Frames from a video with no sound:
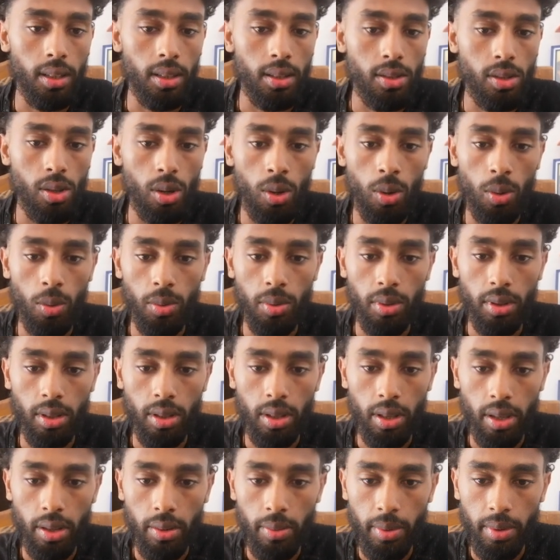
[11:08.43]
So
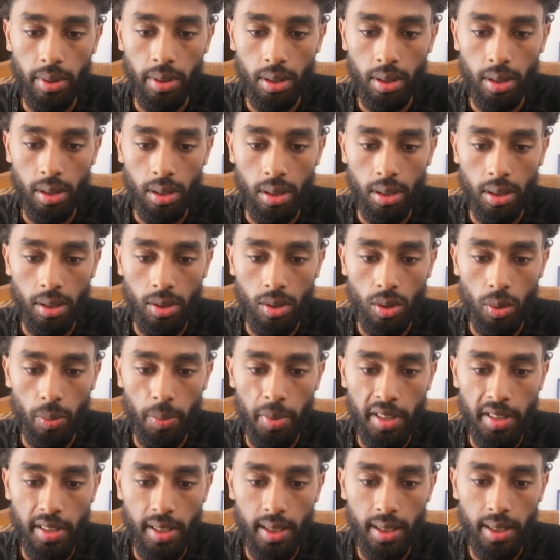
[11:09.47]
here, so
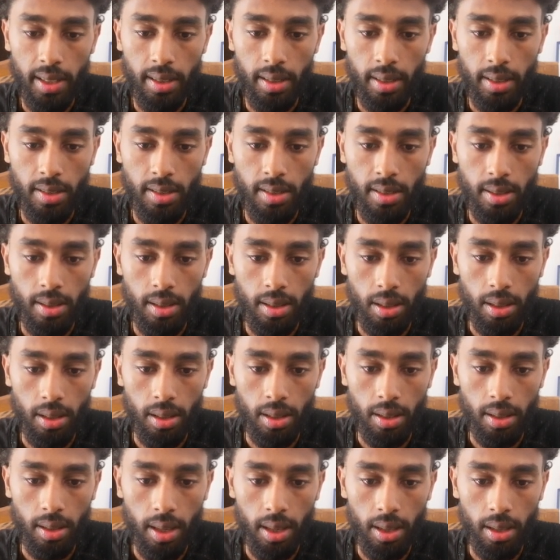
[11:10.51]
basically it's
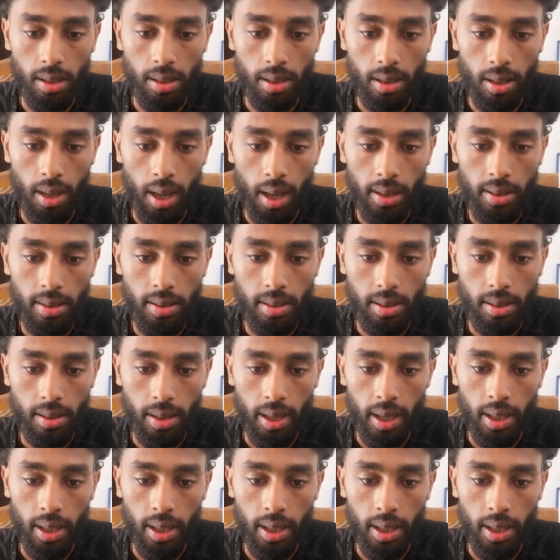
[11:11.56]
that,